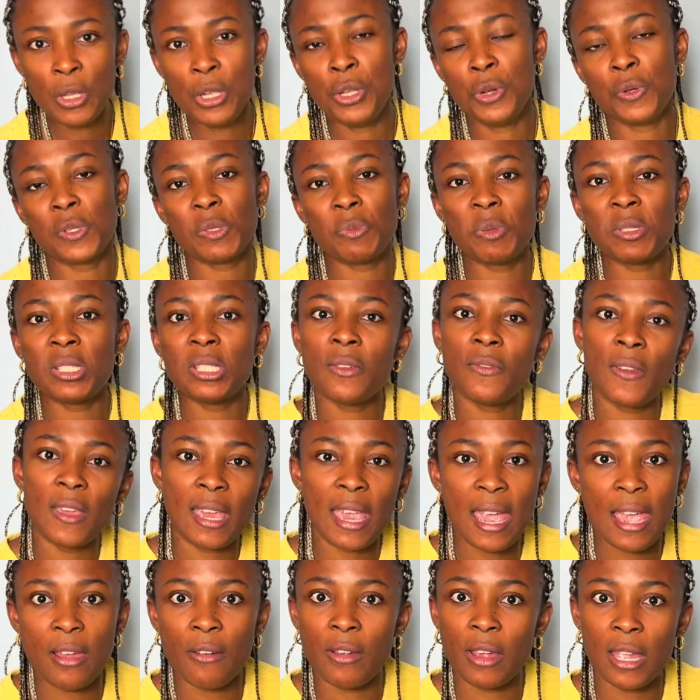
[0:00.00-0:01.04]
specific
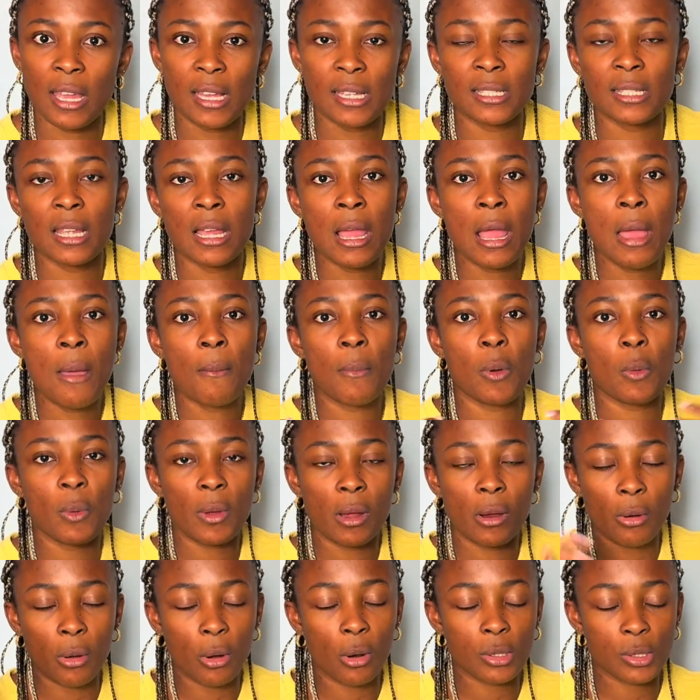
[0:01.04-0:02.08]
areas, but
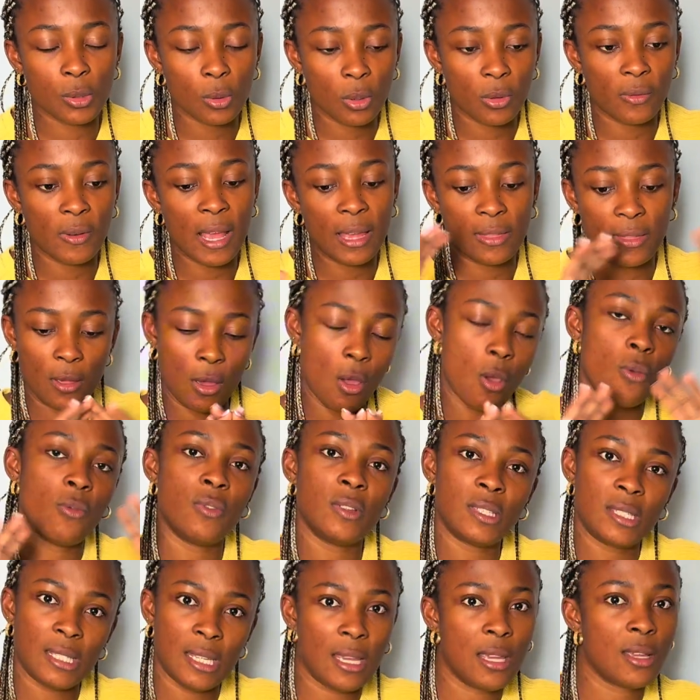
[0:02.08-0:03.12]
we're sort of like the
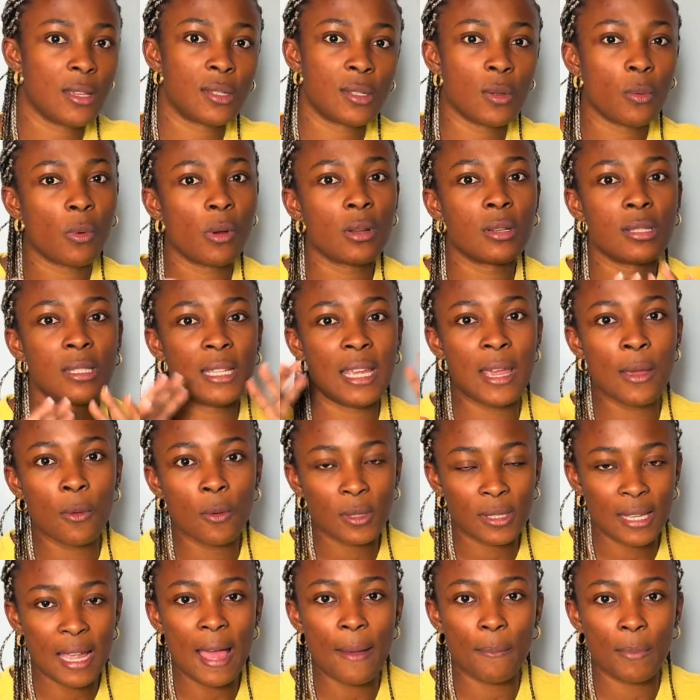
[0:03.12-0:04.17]
overseers, so we're seeing what's
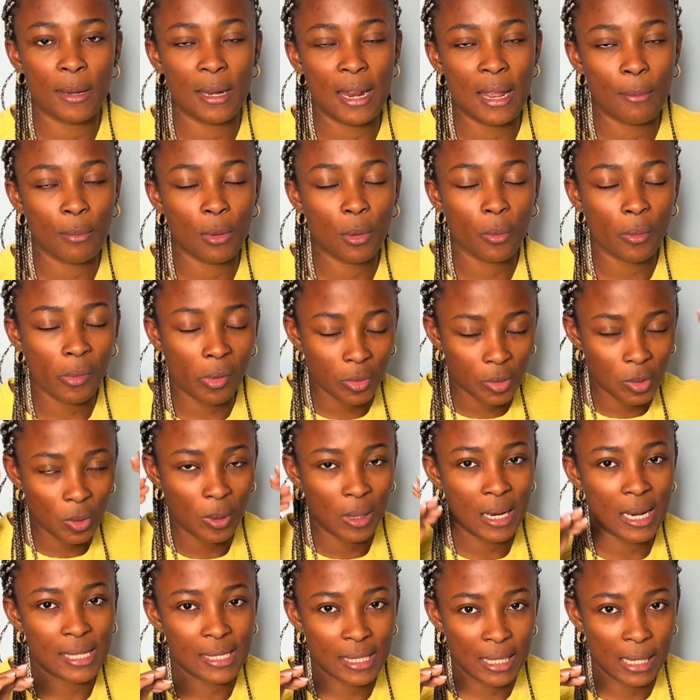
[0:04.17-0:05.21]
happening, but we're also
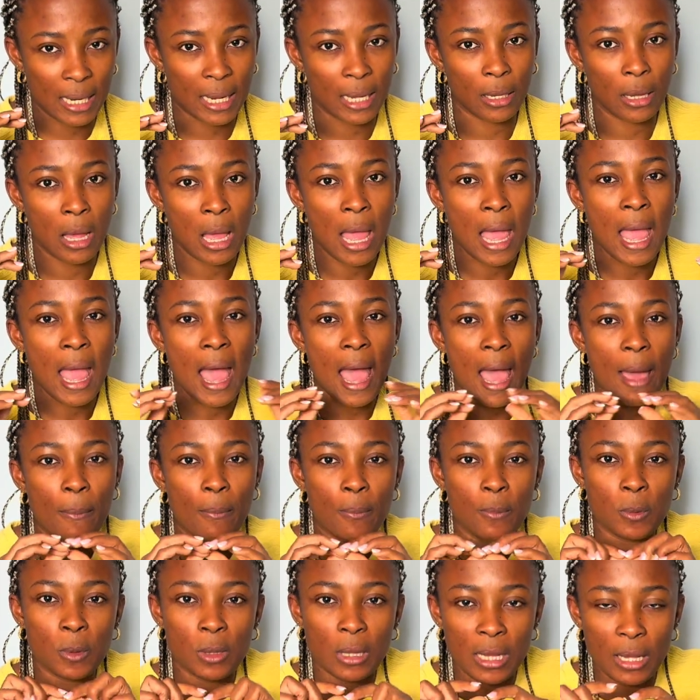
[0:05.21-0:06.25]
listening at
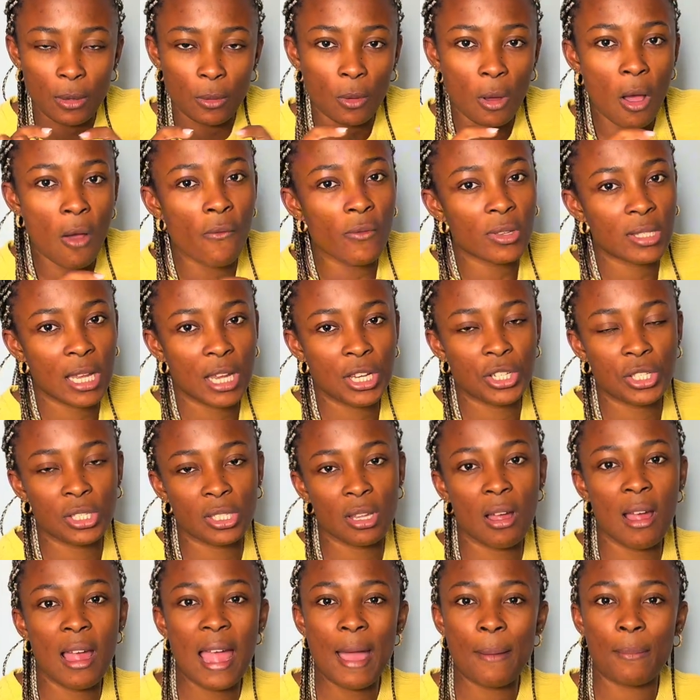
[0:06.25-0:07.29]
little conversations that
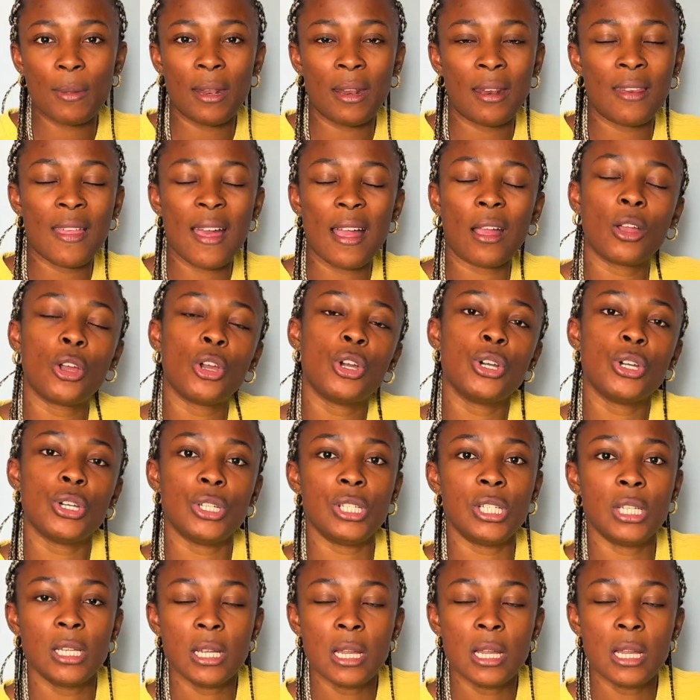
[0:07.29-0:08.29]
are happening that could